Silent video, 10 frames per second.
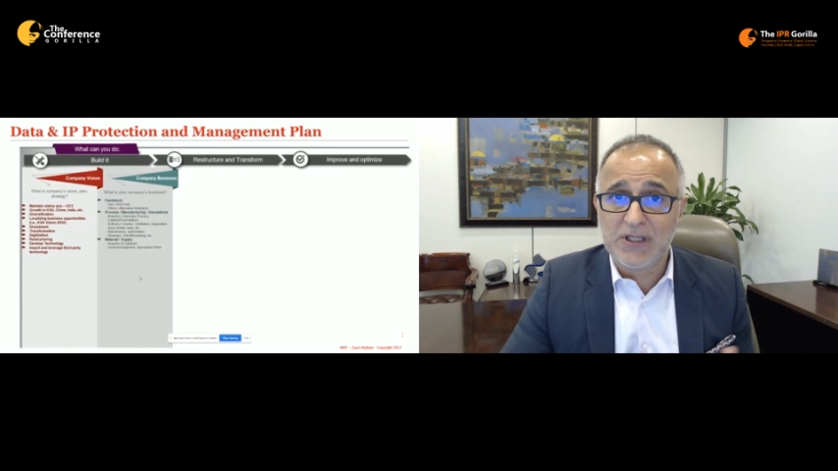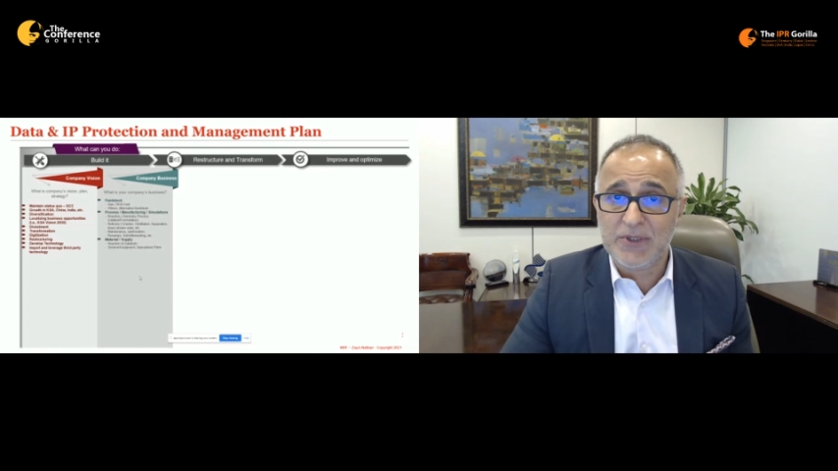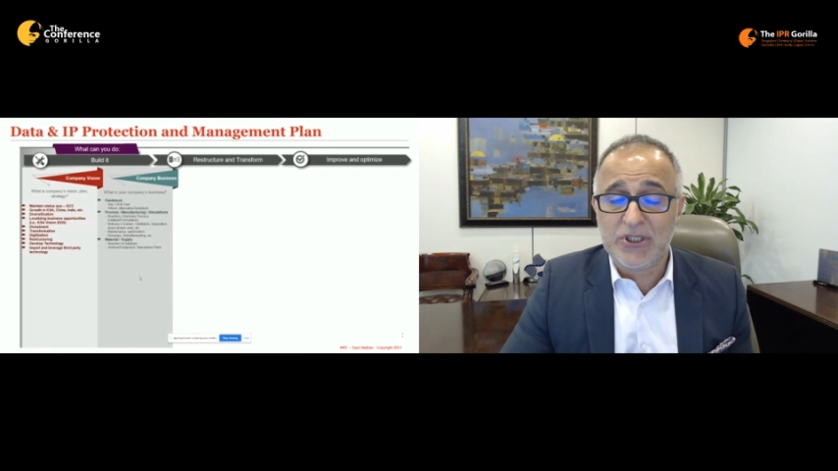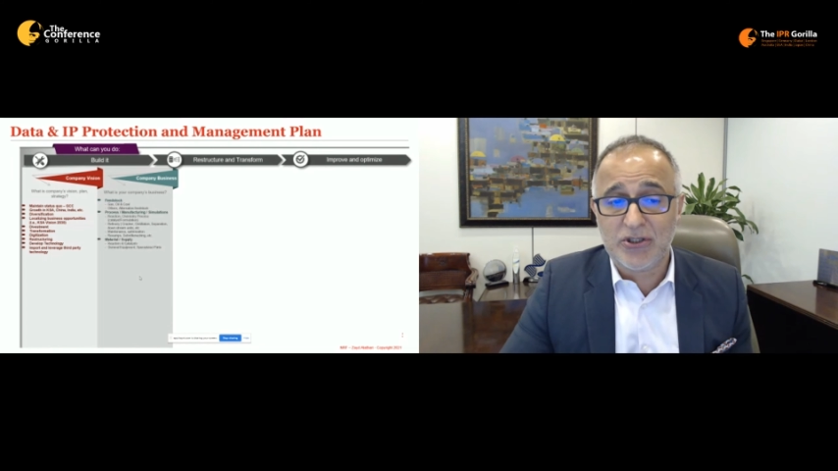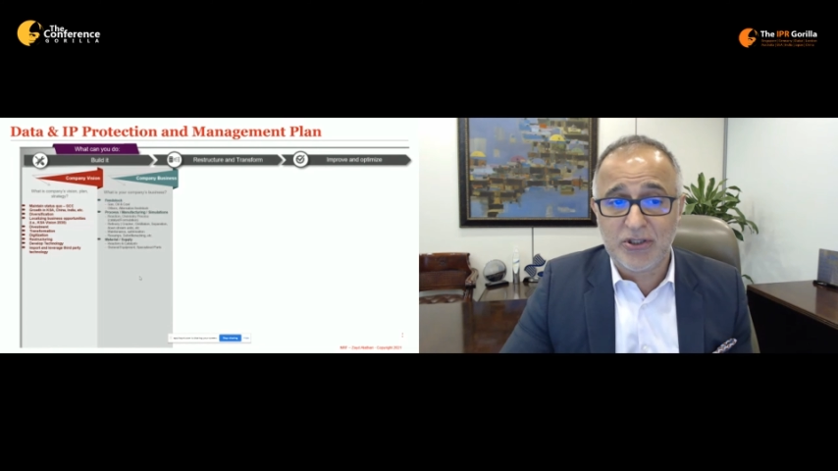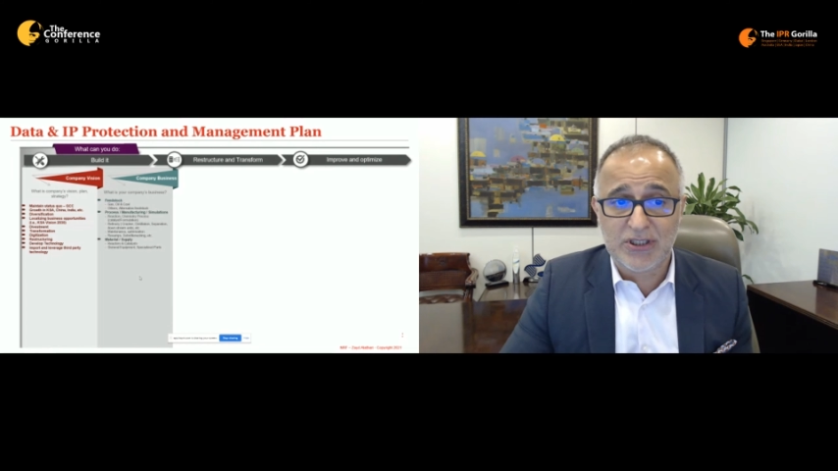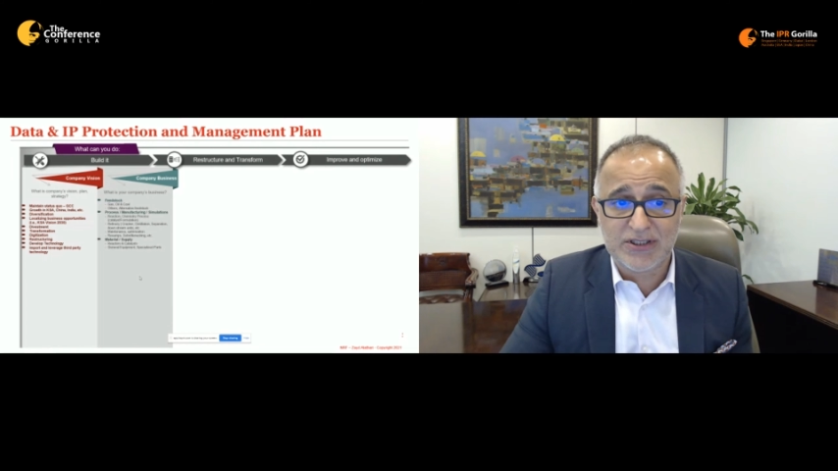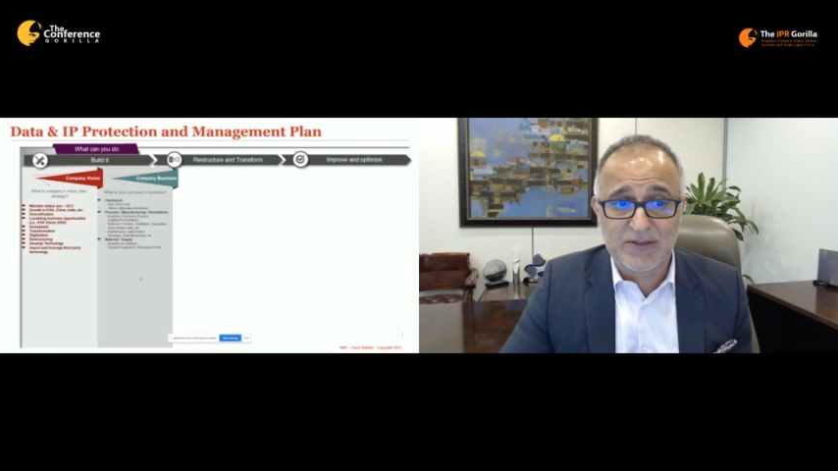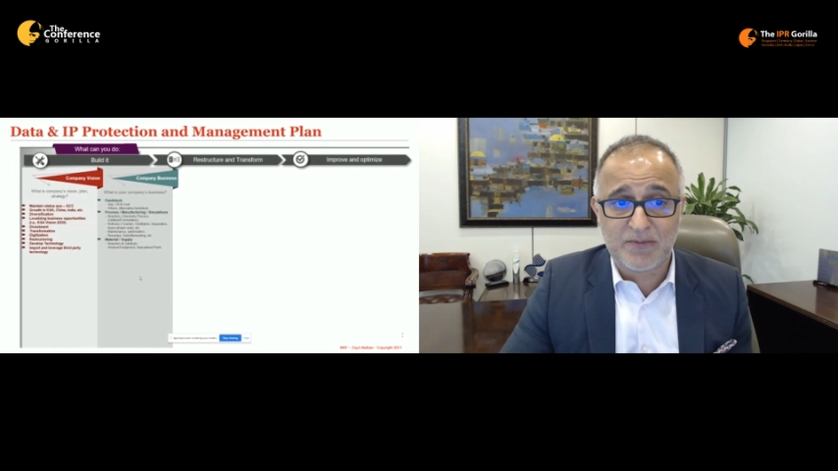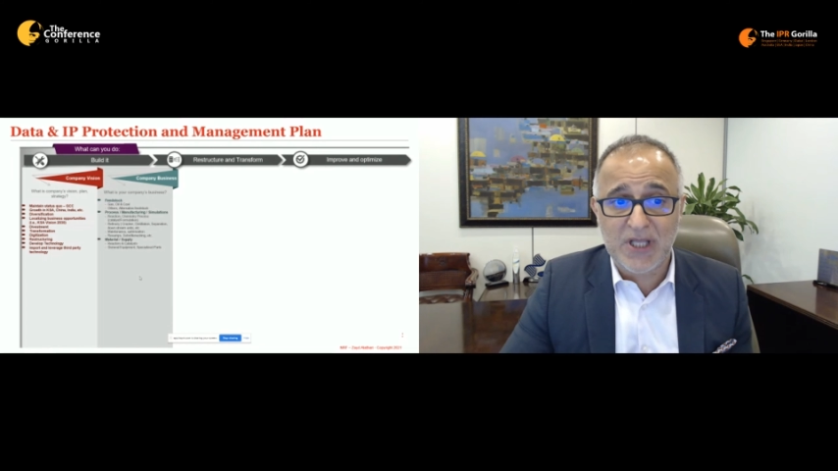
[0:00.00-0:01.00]
the material
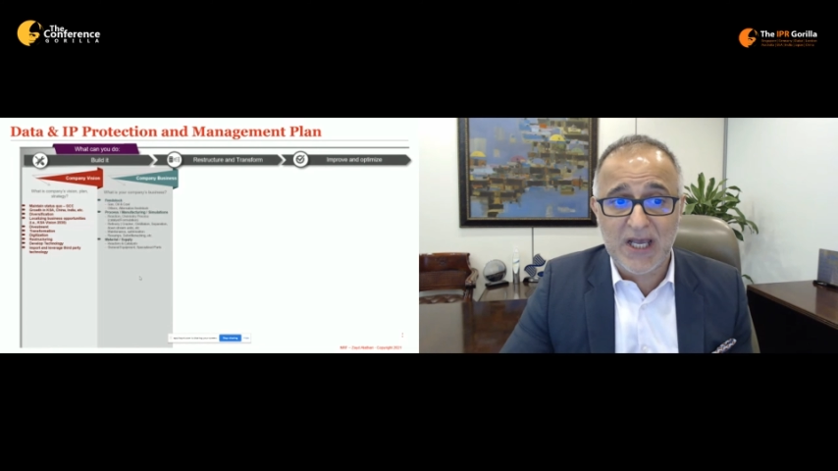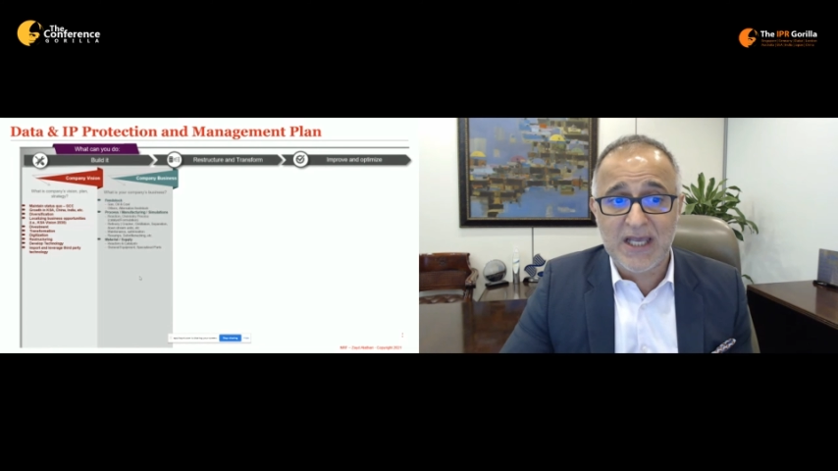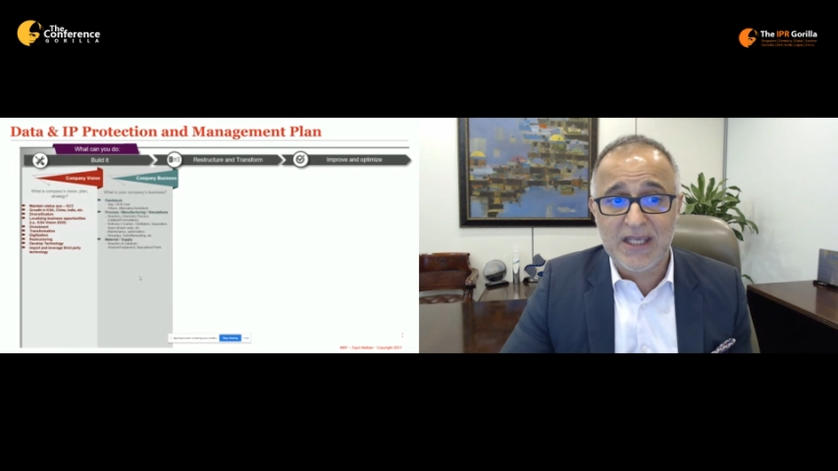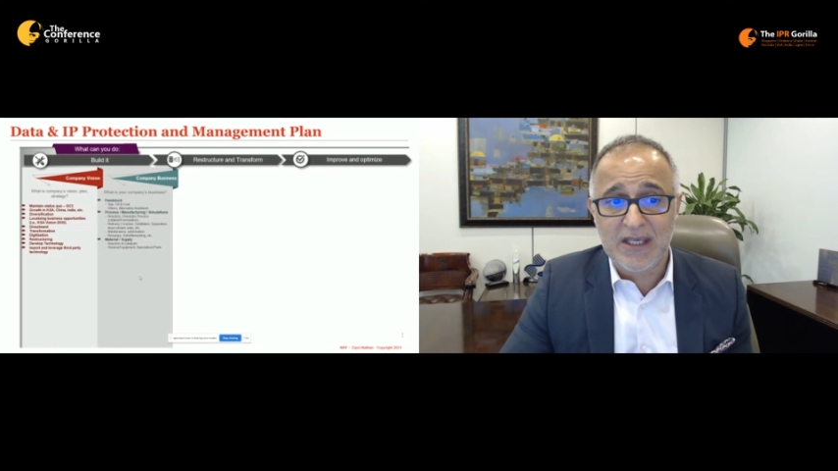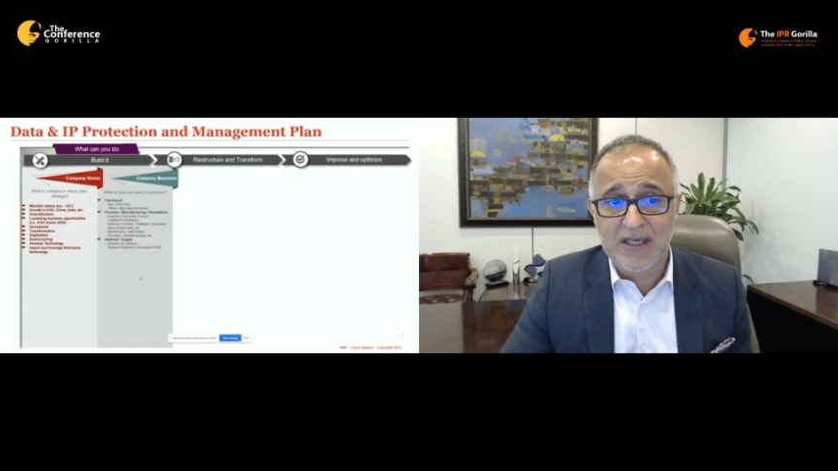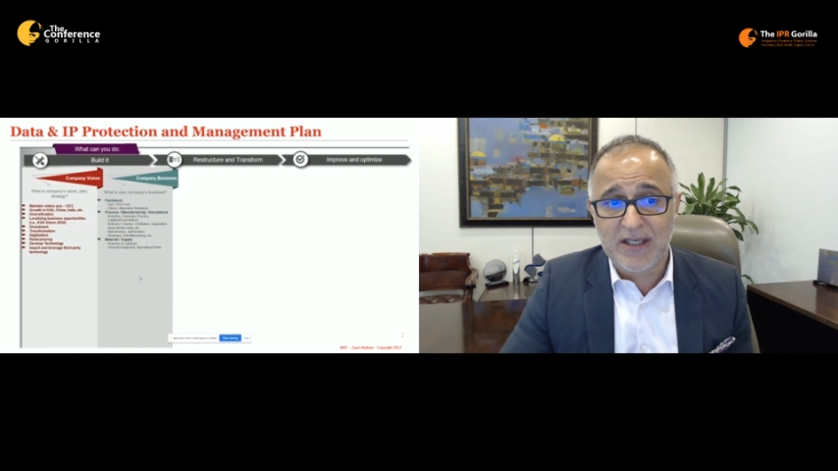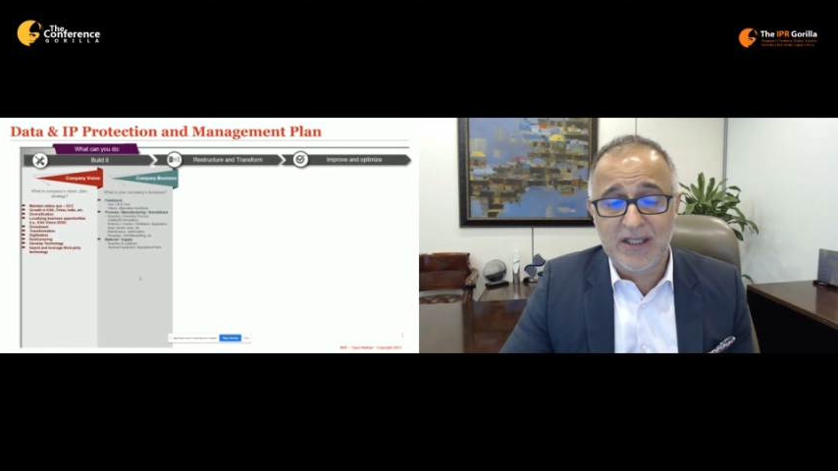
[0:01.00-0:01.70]
or supply